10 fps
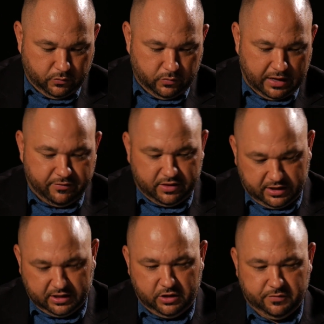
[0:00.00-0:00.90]

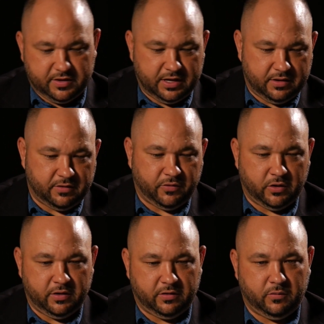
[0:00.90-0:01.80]
everything that you've said as
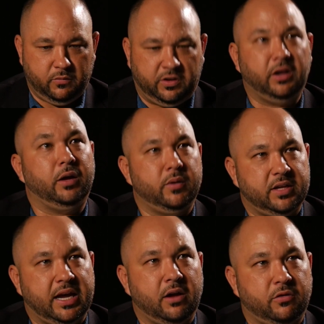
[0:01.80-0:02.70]
far as dealing with
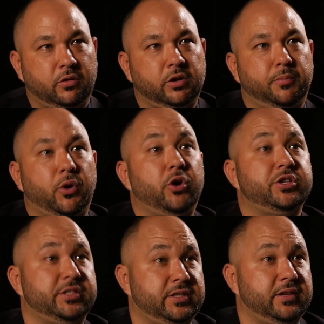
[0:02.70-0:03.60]
the council on the
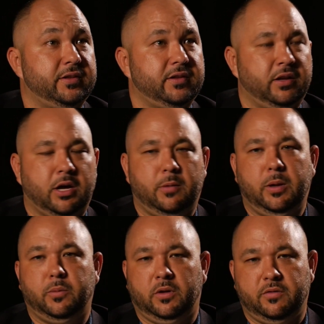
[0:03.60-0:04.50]
purchases. A lot of
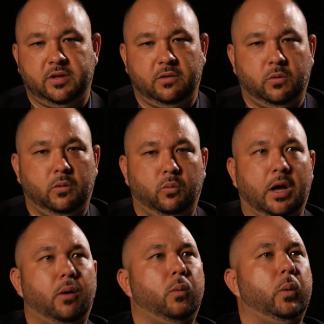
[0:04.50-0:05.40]
people have said, well,
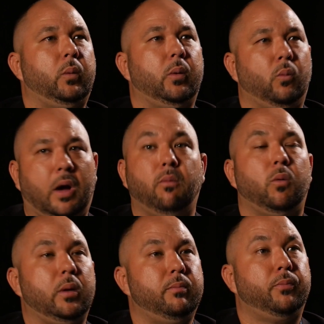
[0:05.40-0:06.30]
why were
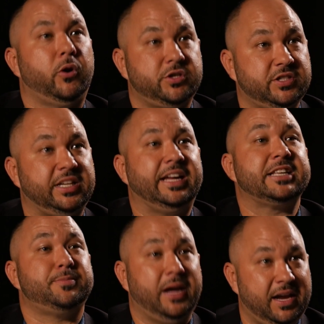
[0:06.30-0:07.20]
we purchasing
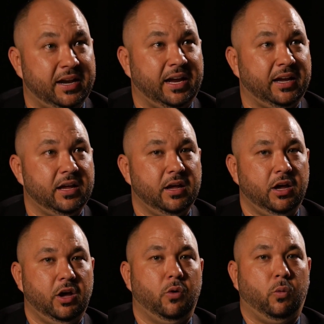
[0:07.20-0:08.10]
expanding
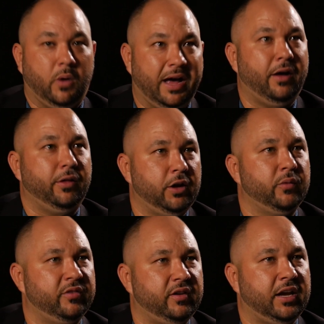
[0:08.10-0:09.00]
while there
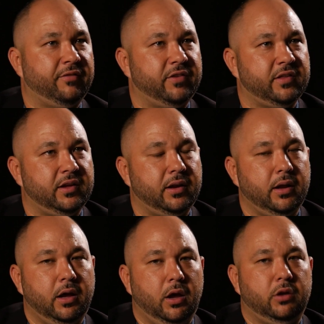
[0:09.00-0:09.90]
was a deficit?
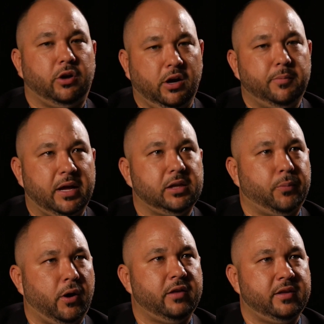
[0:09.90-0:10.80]
Talk about the
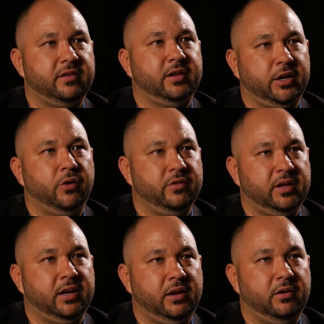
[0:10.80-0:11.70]
process that goes
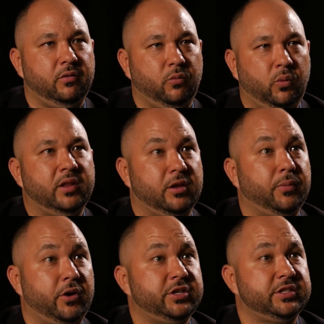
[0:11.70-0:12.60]
in with the
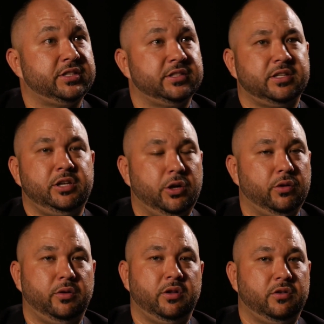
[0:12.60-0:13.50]
purchases, you know,
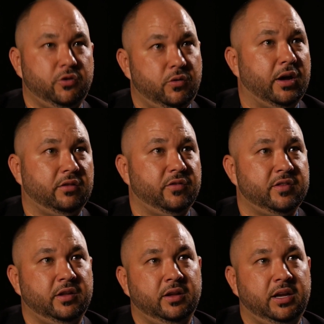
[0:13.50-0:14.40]
the two health
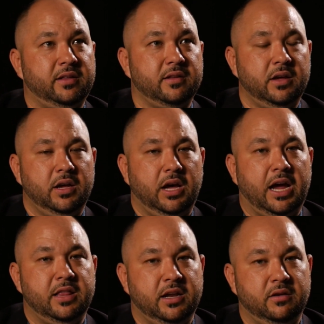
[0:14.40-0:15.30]
facilities, mm-hmm.
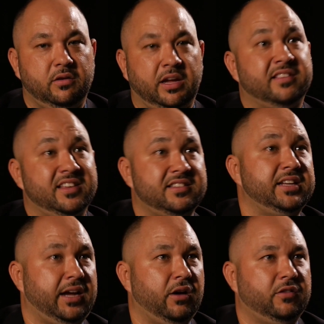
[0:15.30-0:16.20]
and then
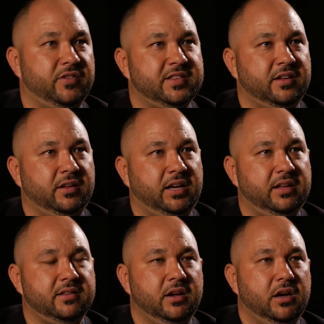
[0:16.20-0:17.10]
existing health
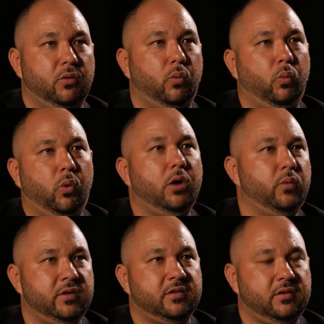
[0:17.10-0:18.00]
facilities.
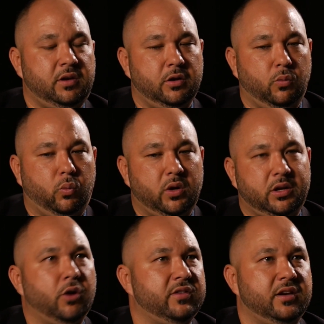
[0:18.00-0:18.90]
Mm-hmm.
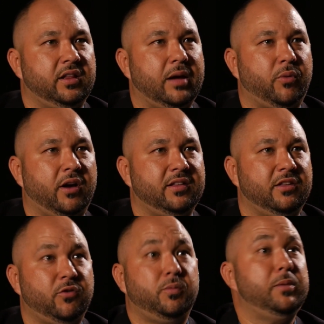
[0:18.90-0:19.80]
What goes into that
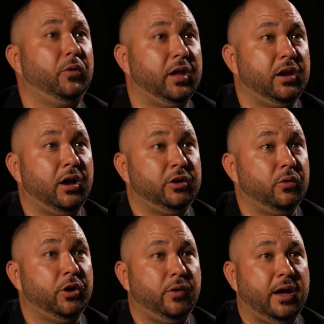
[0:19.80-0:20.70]
process for people that
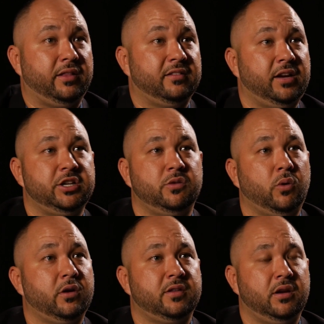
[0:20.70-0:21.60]
don't know how this nation
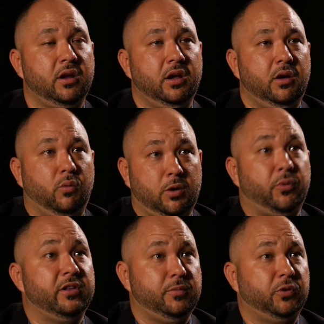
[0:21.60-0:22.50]
works and what a
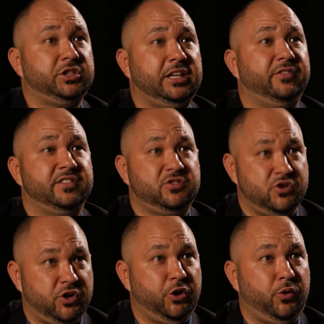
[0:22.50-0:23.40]
principal chief is to
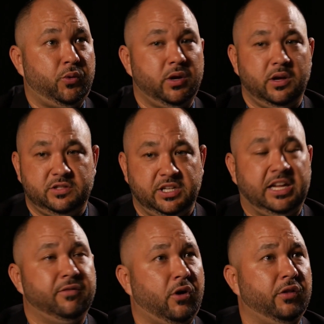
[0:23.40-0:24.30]
do to
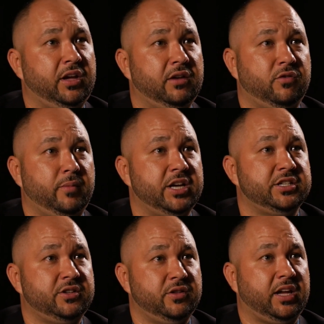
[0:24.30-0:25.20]
give all the
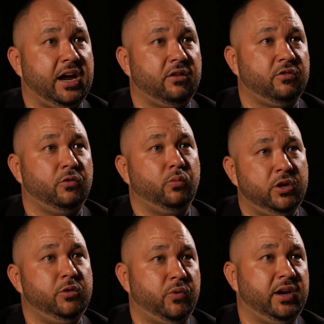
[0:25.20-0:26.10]
information to the council
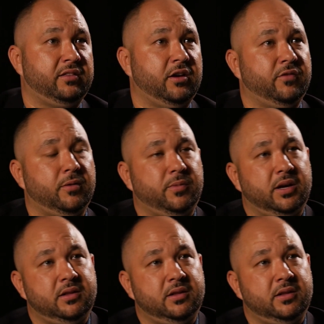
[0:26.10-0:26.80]
when you bring stuff up like